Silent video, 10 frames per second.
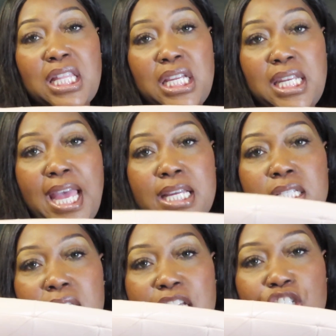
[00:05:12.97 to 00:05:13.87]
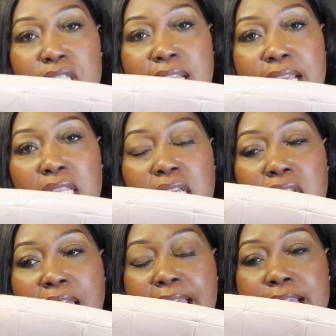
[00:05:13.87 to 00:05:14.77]
Kleenex, I should say,
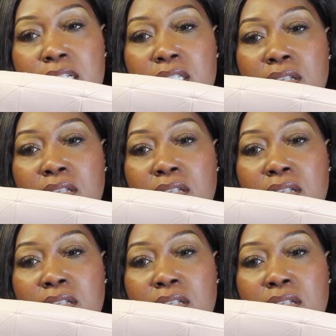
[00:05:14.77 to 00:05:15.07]
Kleenex.